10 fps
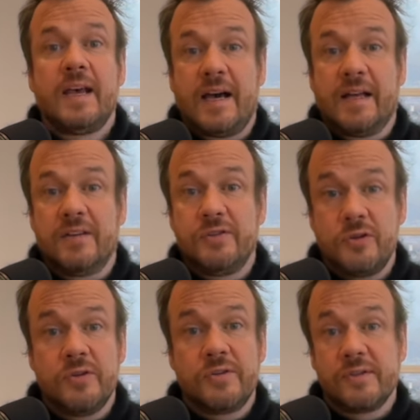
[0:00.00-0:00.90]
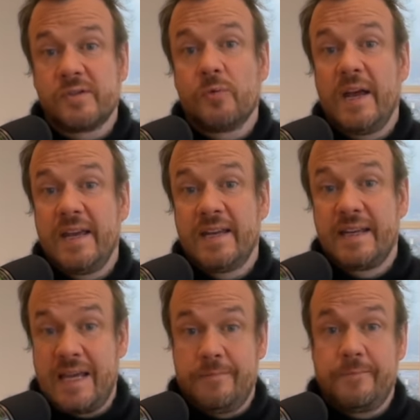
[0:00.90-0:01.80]
and is used as a way to
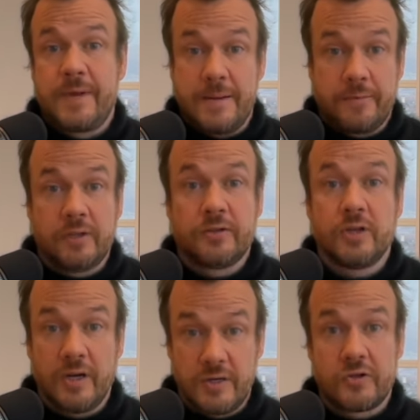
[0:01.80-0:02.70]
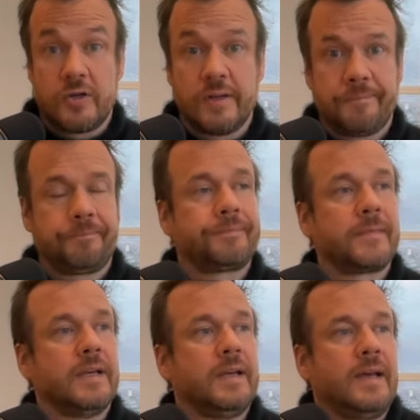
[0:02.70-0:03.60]
keep people downtrodden.
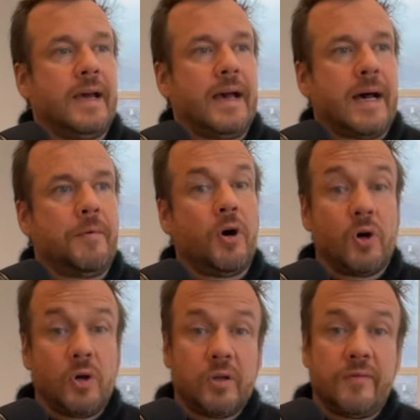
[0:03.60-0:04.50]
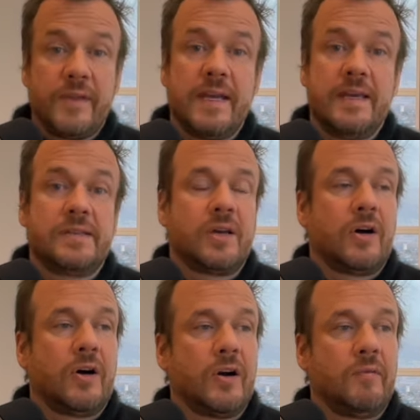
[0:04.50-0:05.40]
All of these
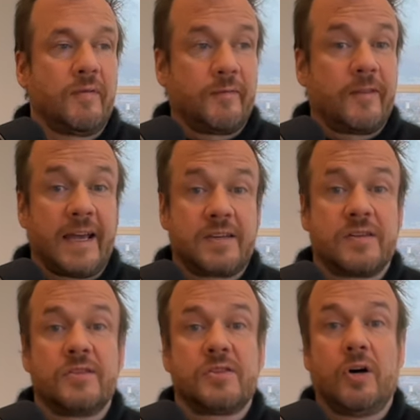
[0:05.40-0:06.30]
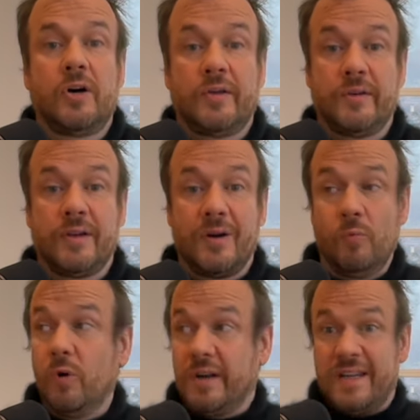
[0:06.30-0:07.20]
are reflections on
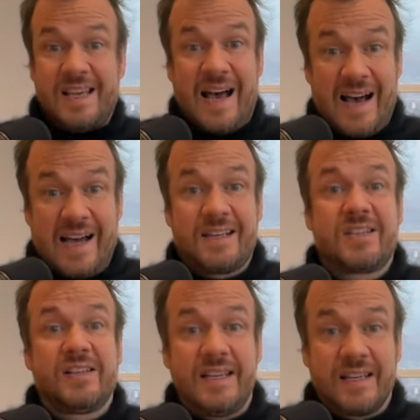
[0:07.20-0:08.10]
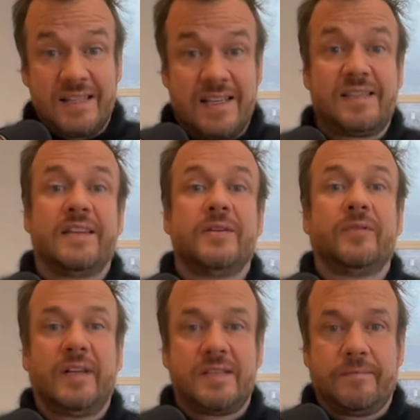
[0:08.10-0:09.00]
what is actually existing
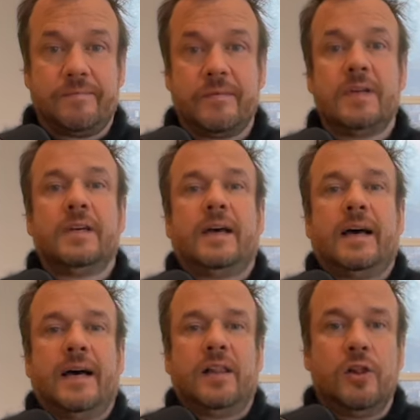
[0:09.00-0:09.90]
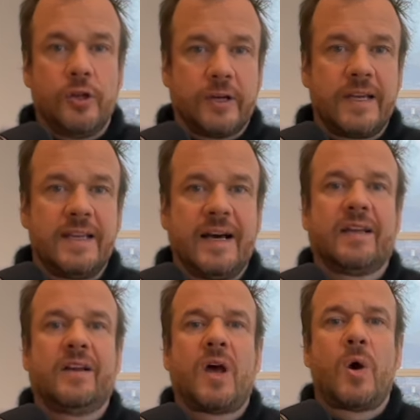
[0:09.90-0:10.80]
religion, looking at
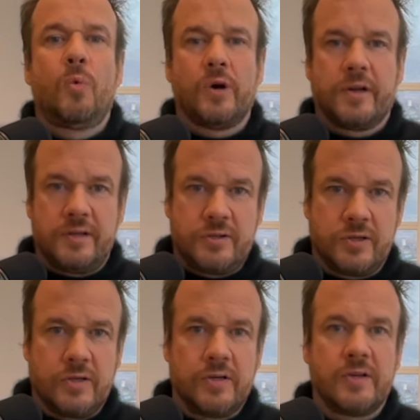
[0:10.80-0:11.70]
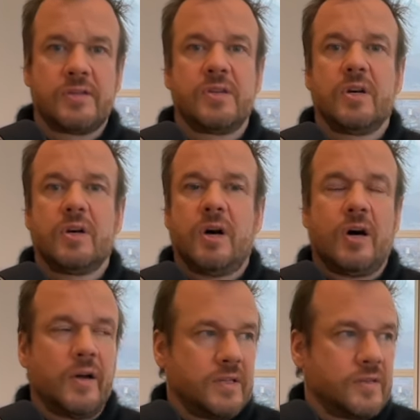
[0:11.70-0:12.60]
it, what it does,
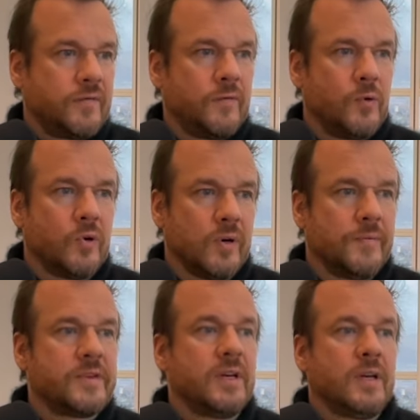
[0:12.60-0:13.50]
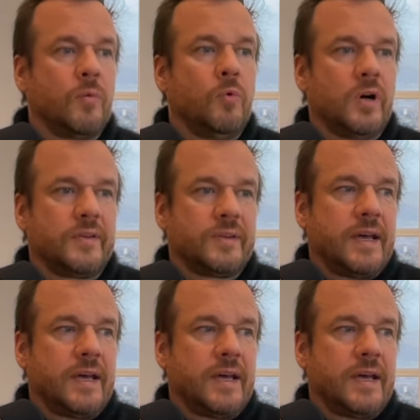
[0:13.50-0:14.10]
how it's formed, what